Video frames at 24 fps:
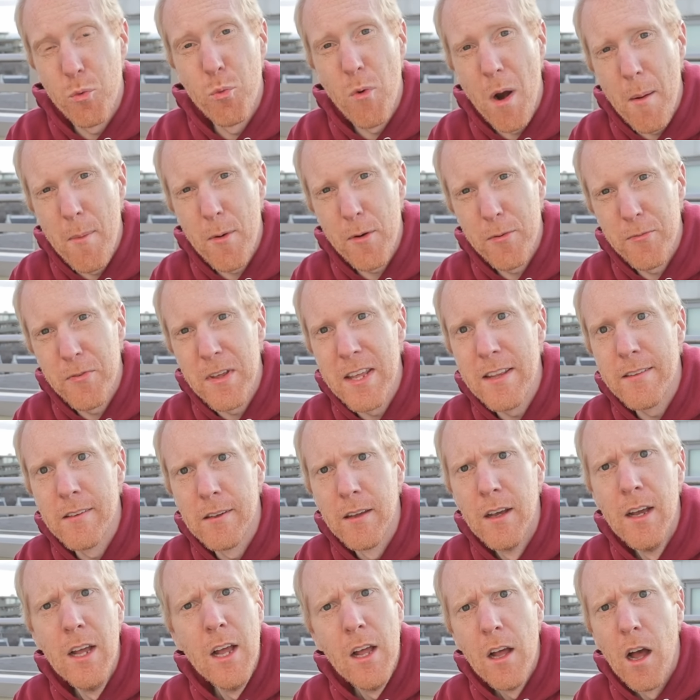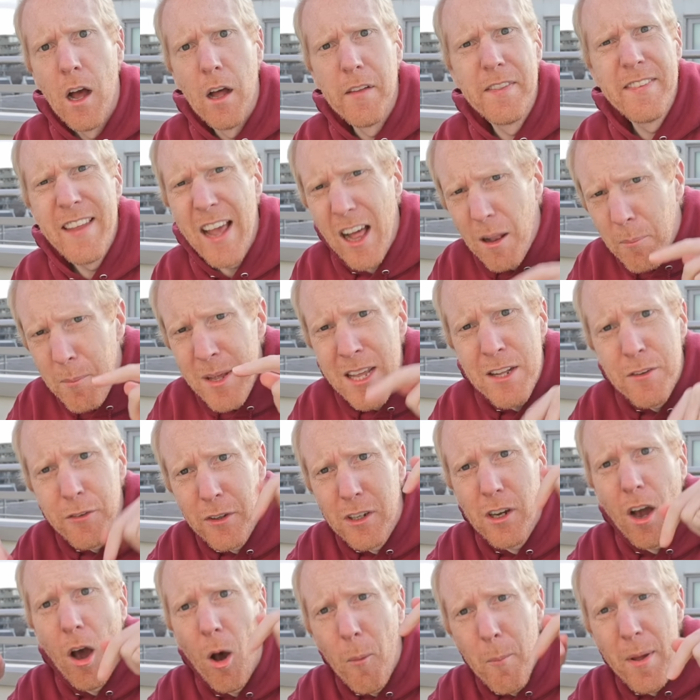the rubber feet. Tell me in the
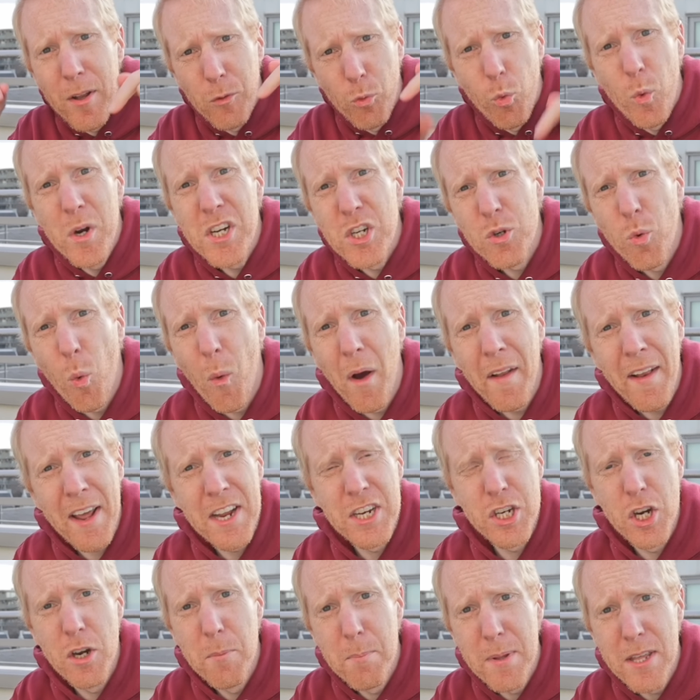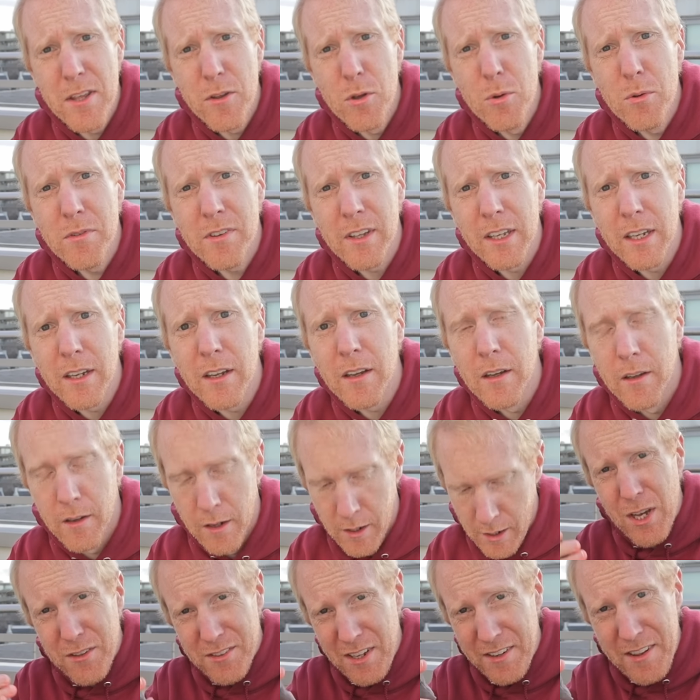comment which one I should be using,
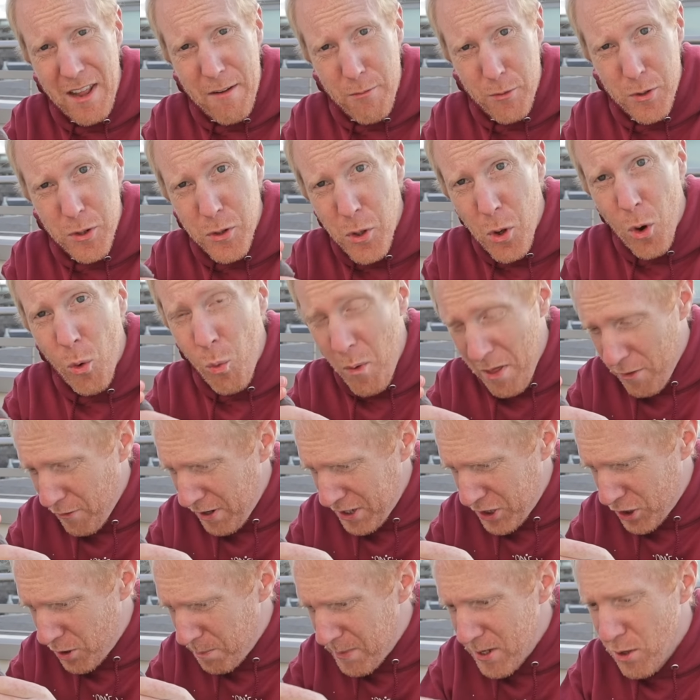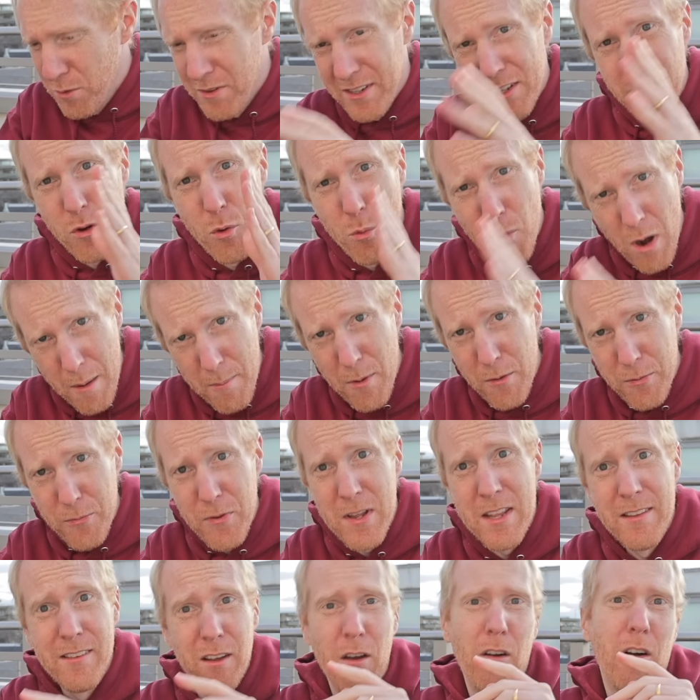because I never know whether I should be using the rubber
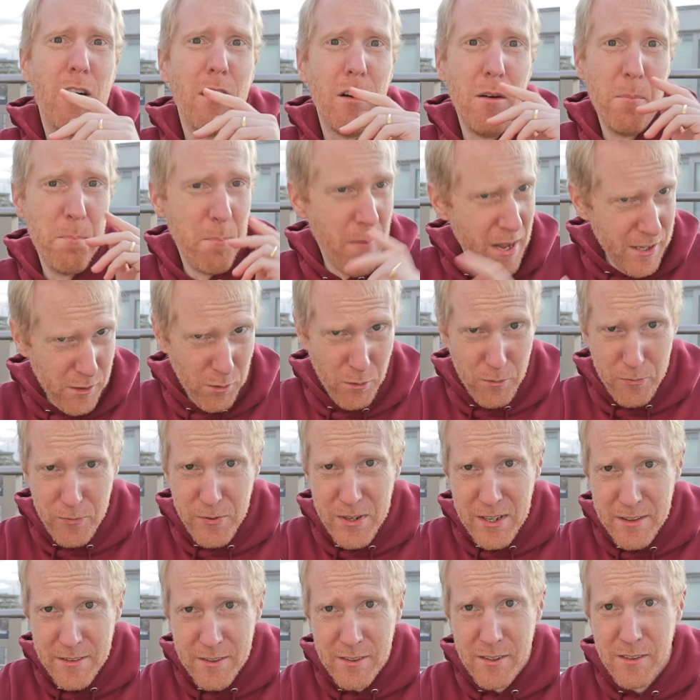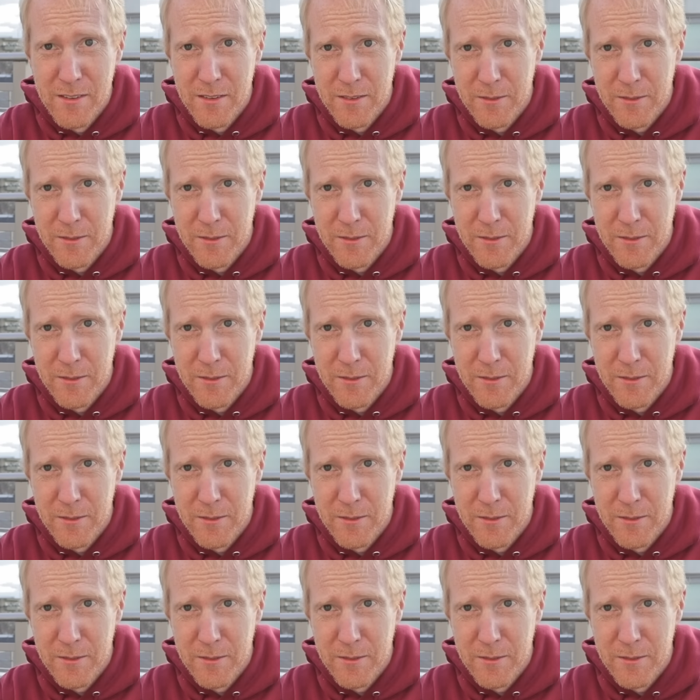feet or metal feet.